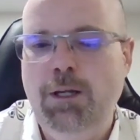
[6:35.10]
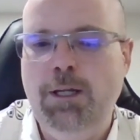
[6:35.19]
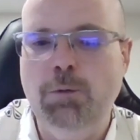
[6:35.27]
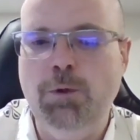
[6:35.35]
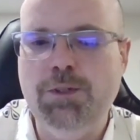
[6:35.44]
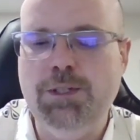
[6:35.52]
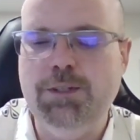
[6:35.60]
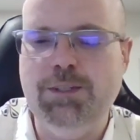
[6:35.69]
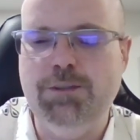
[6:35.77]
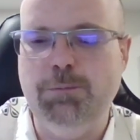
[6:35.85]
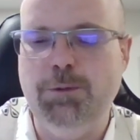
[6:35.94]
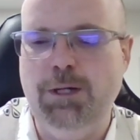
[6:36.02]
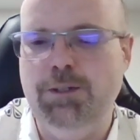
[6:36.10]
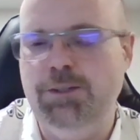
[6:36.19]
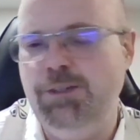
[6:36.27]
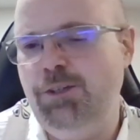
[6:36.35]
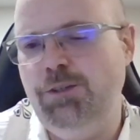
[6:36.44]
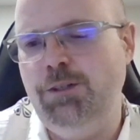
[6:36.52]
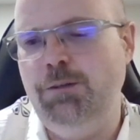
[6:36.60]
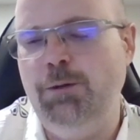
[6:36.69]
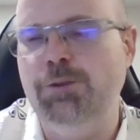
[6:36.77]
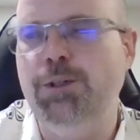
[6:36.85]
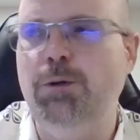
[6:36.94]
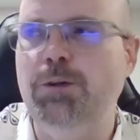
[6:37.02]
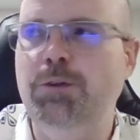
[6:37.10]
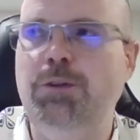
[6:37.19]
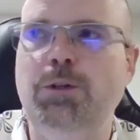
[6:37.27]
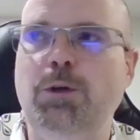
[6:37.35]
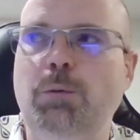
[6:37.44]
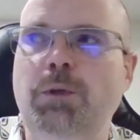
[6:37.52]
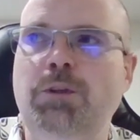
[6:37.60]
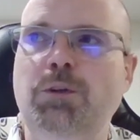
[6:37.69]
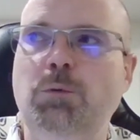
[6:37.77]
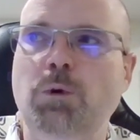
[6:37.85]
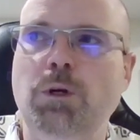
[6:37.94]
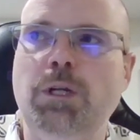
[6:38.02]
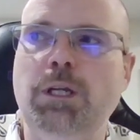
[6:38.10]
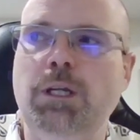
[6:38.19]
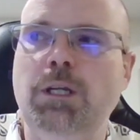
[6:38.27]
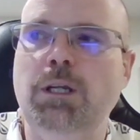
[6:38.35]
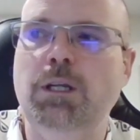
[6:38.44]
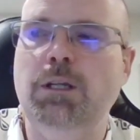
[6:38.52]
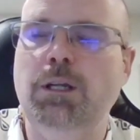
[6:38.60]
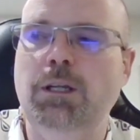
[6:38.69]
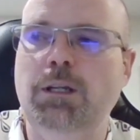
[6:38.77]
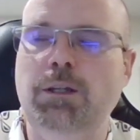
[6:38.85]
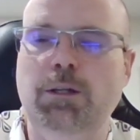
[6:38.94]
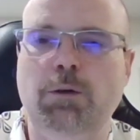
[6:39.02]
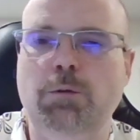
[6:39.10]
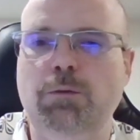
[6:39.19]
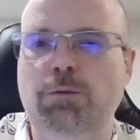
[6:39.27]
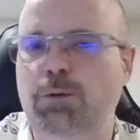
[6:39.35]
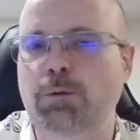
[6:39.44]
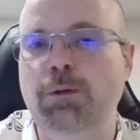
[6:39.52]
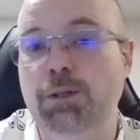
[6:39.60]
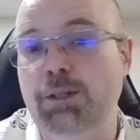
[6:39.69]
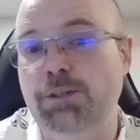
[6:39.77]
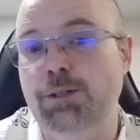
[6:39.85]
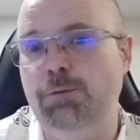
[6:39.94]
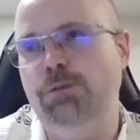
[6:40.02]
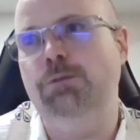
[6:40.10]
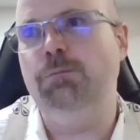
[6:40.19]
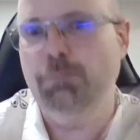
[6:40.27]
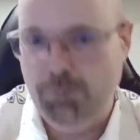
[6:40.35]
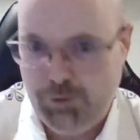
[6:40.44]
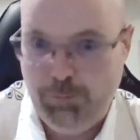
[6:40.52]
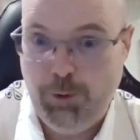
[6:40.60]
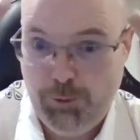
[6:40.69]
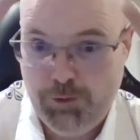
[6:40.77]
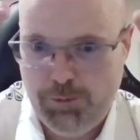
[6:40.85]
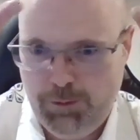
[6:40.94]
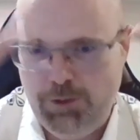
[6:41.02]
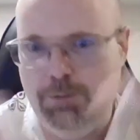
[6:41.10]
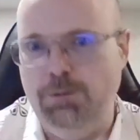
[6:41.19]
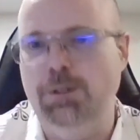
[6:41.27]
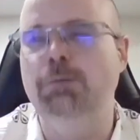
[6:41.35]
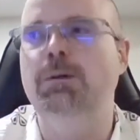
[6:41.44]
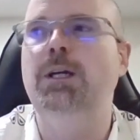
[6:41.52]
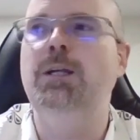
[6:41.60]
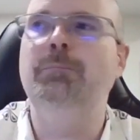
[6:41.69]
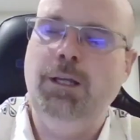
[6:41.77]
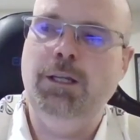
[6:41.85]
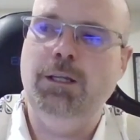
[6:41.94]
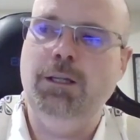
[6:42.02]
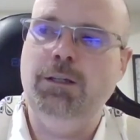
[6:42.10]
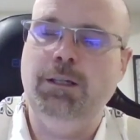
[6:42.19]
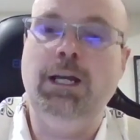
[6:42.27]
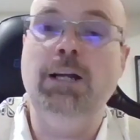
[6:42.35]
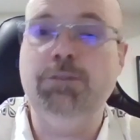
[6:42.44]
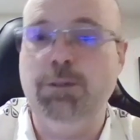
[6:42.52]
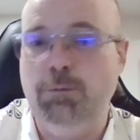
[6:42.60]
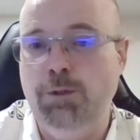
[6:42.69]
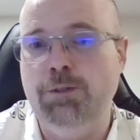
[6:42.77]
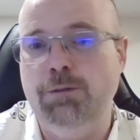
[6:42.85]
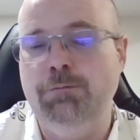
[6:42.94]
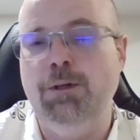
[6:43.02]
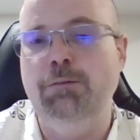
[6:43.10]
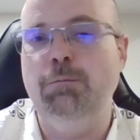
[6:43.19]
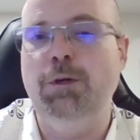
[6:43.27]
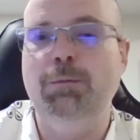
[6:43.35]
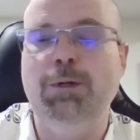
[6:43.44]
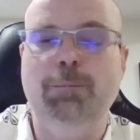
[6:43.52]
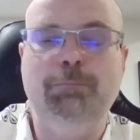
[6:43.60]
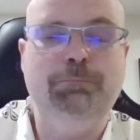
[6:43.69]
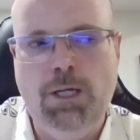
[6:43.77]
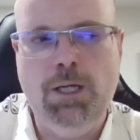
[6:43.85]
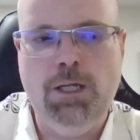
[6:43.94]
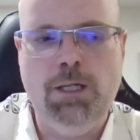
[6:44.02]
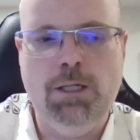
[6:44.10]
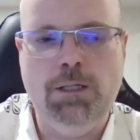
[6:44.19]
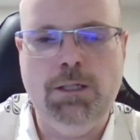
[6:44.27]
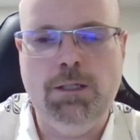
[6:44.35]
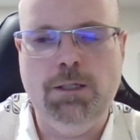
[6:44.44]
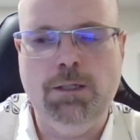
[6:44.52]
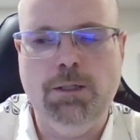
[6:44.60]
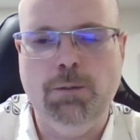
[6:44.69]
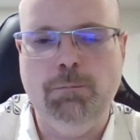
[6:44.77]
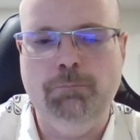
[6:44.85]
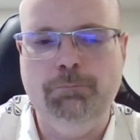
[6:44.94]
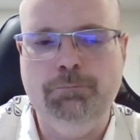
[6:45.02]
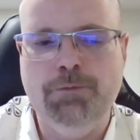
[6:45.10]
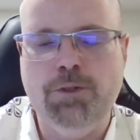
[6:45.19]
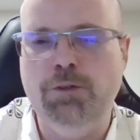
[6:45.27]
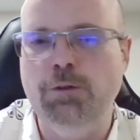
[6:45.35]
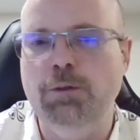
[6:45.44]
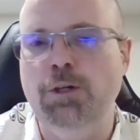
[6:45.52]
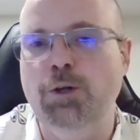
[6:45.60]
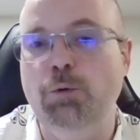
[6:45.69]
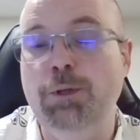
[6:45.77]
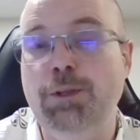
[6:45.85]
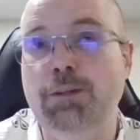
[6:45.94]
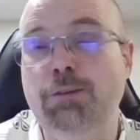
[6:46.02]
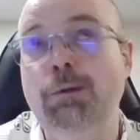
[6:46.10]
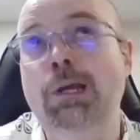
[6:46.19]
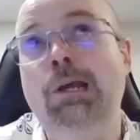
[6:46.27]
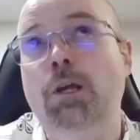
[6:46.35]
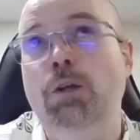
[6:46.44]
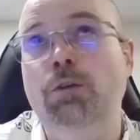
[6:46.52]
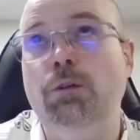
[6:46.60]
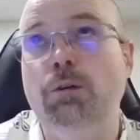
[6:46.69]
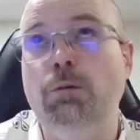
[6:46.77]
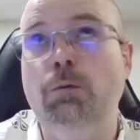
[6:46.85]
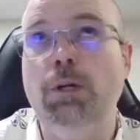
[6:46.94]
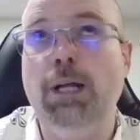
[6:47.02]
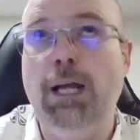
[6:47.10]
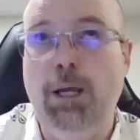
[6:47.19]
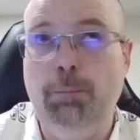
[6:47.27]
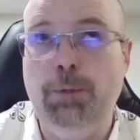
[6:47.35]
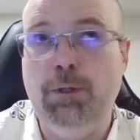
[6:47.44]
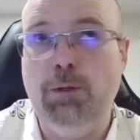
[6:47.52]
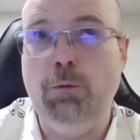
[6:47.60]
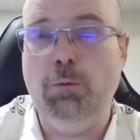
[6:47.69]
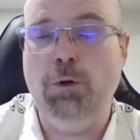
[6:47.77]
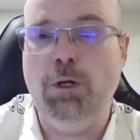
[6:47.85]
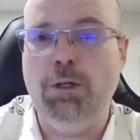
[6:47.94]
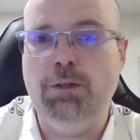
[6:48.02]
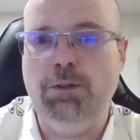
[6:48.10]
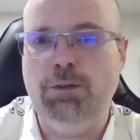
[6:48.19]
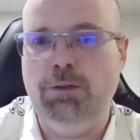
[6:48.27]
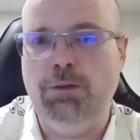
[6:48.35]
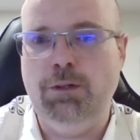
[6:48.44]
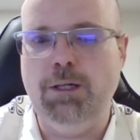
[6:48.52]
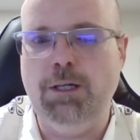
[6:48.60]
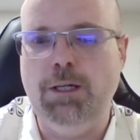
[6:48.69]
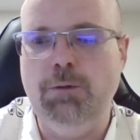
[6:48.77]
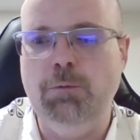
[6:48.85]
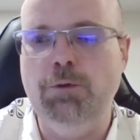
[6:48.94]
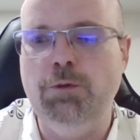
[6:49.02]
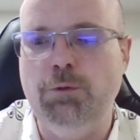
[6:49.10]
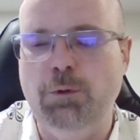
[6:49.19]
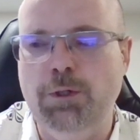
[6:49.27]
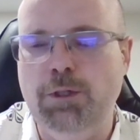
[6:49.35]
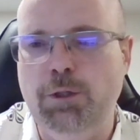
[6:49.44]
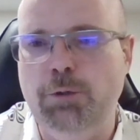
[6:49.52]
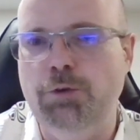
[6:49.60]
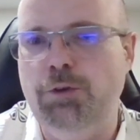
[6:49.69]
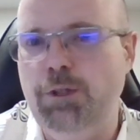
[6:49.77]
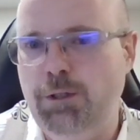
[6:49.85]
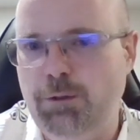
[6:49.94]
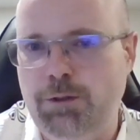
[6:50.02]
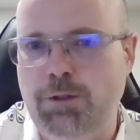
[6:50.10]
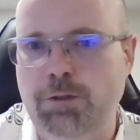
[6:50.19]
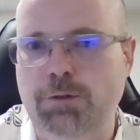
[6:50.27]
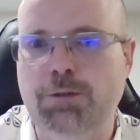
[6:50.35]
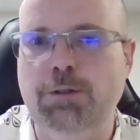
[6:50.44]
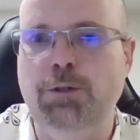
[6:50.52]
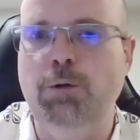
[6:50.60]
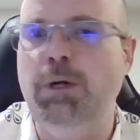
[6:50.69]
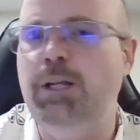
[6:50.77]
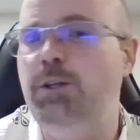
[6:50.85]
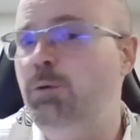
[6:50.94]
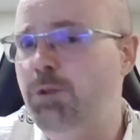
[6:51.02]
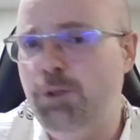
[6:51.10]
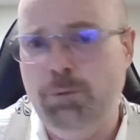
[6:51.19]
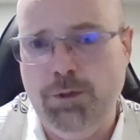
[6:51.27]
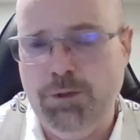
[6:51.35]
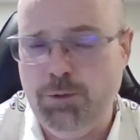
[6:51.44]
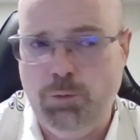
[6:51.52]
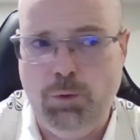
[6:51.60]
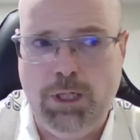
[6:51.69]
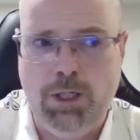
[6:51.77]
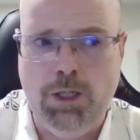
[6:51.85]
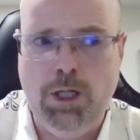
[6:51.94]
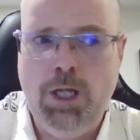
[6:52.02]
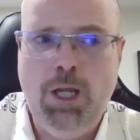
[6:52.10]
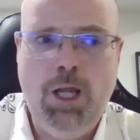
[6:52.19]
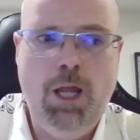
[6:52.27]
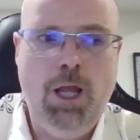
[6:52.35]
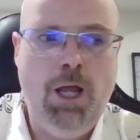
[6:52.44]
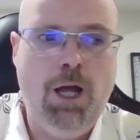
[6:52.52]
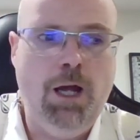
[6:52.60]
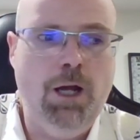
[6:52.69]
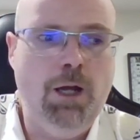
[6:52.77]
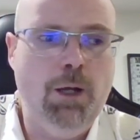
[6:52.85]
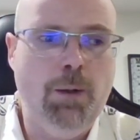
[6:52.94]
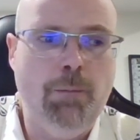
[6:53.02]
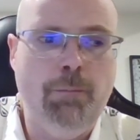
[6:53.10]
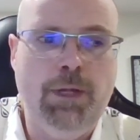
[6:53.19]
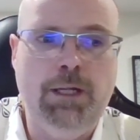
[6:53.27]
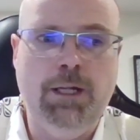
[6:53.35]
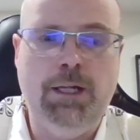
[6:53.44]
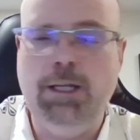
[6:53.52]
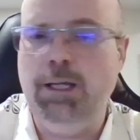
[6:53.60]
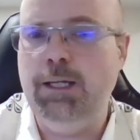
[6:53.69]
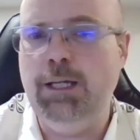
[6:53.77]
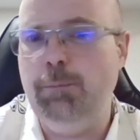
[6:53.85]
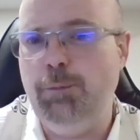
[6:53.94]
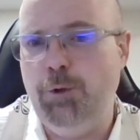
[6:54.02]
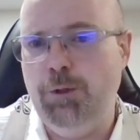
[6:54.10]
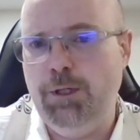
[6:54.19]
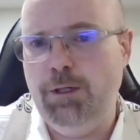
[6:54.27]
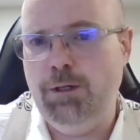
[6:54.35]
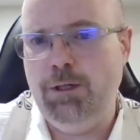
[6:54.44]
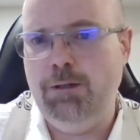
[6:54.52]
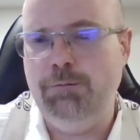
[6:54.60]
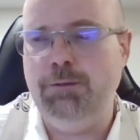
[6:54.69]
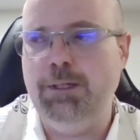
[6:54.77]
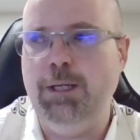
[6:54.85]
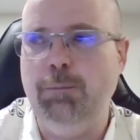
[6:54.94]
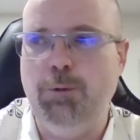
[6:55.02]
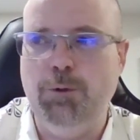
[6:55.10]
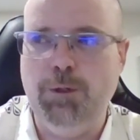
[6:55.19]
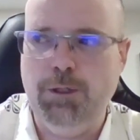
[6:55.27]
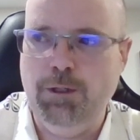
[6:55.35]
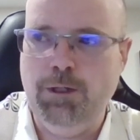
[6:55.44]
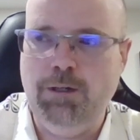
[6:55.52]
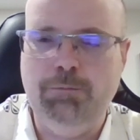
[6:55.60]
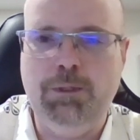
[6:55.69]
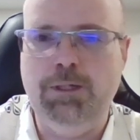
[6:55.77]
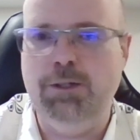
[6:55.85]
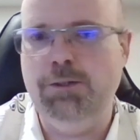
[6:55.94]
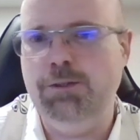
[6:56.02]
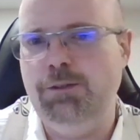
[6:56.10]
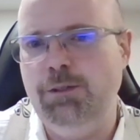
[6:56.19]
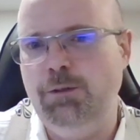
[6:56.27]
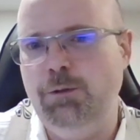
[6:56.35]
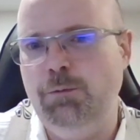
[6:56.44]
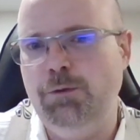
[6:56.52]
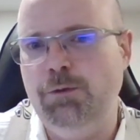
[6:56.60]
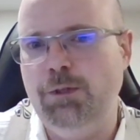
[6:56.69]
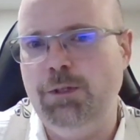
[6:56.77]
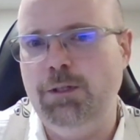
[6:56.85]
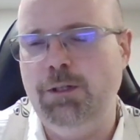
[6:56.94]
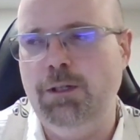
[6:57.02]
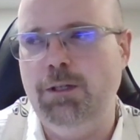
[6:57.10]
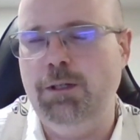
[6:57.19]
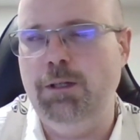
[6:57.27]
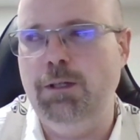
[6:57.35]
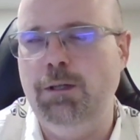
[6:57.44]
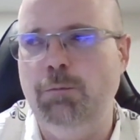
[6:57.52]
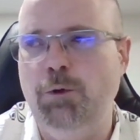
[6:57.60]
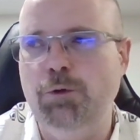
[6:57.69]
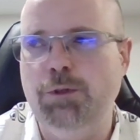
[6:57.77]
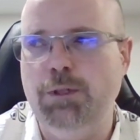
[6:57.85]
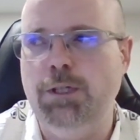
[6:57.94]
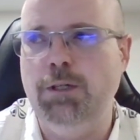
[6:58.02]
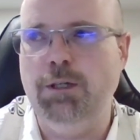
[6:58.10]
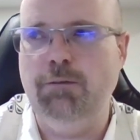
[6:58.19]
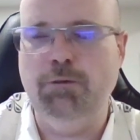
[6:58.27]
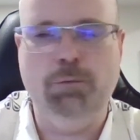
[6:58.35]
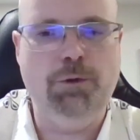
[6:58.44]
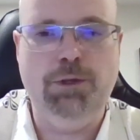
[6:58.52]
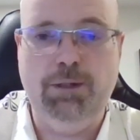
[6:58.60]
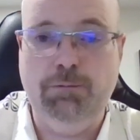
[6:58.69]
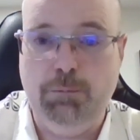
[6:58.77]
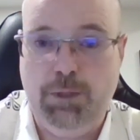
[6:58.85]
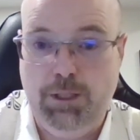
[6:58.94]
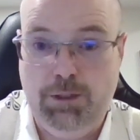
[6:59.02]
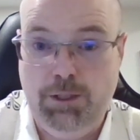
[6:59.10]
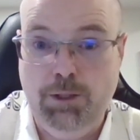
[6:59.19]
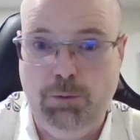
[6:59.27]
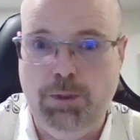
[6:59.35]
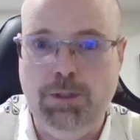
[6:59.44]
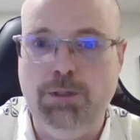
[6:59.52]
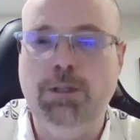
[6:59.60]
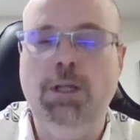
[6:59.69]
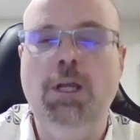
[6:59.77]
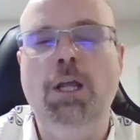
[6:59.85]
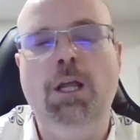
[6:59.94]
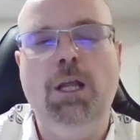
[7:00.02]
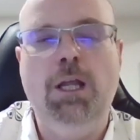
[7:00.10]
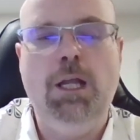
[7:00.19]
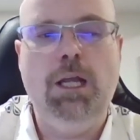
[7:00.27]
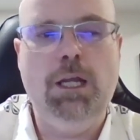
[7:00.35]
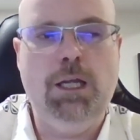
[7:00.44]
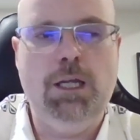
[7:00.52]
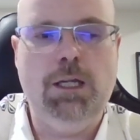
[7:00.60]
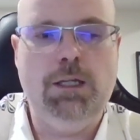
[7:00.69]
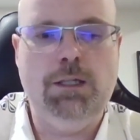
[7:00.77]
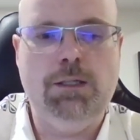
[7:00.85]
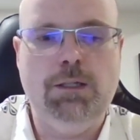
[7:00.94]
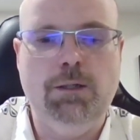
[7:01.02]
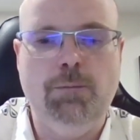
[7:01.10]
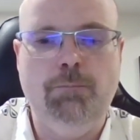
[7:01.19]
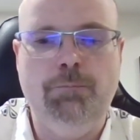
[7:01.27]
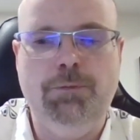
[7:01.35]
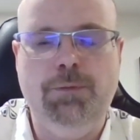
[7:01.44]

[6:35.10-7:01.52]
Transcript: it wasn't a sense of prioritization. I was always, you know, busy working and, and, you know, doing the things I was supposed to be doing, right? And uh, actually, it was involving my mom, and um, she's no longer with us. So what happened was I was going to go see her in the nursing home. I knew she wasn't well, um, and I, I, kept putting it off. I kept putting it off because you know it was uh, an emotionally uncomfortable thing for me to deal with, and um,